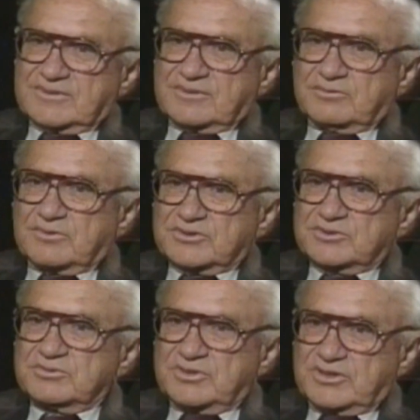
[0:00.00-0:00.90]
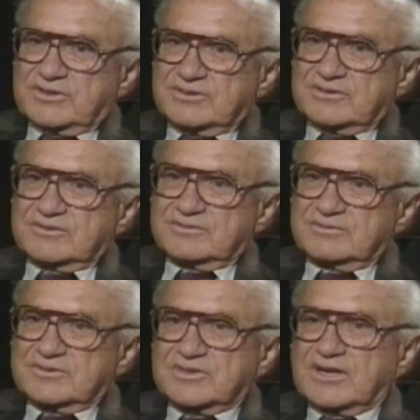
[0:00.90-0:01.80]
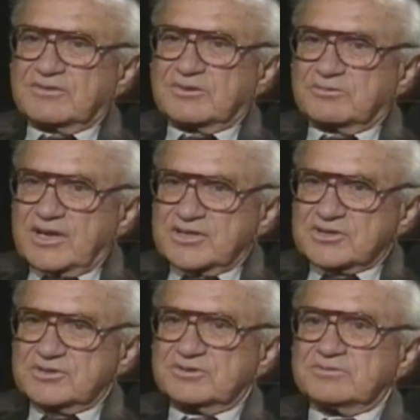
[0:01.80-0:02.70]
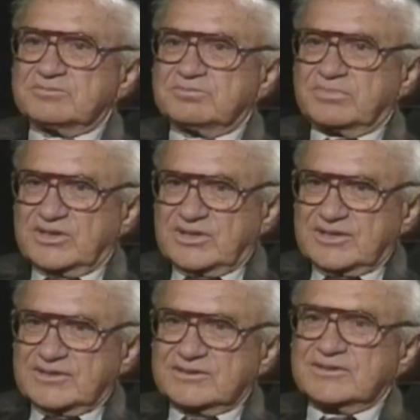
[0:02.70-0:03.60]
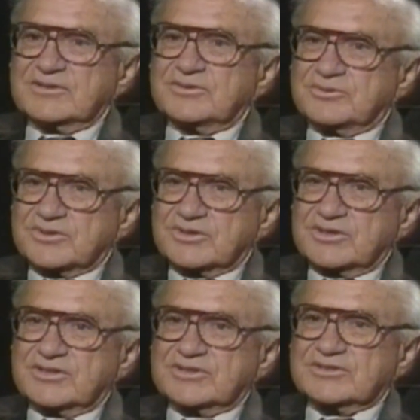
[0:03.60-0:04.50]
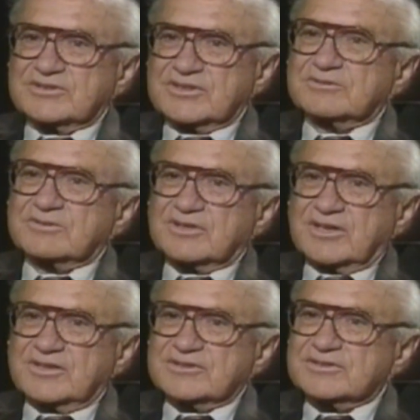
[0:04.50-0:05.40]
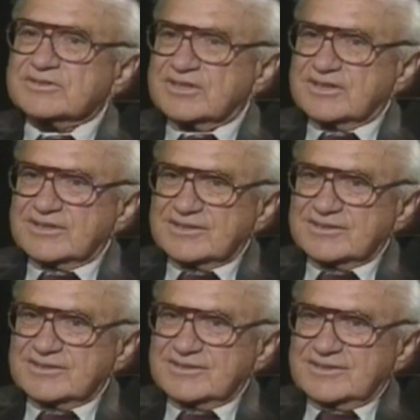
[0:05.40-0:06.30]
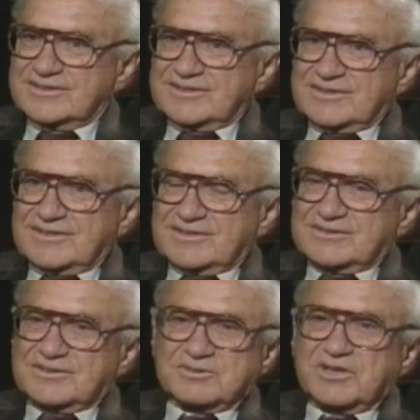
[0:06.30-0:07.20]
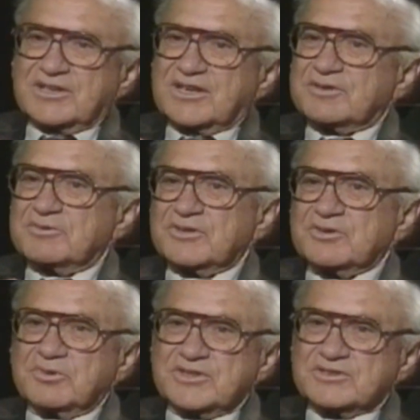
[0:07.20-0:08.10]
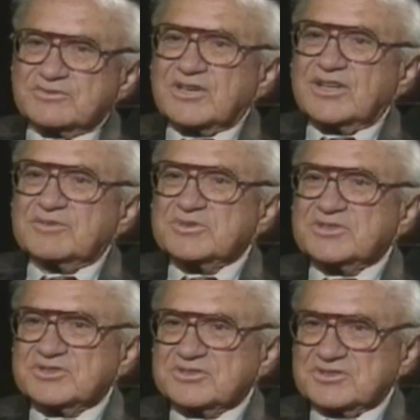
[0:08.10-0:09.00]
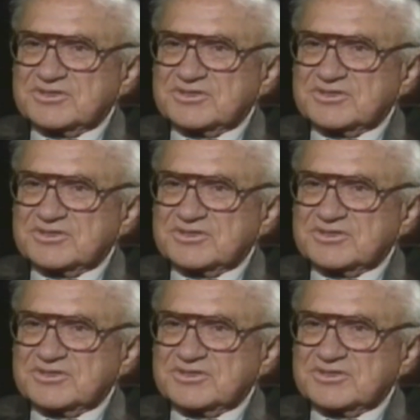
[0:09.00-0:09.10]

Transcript: what you needed was to have a rational, planned, organized, centralized society, and that you had to get rid of the wastes of competition.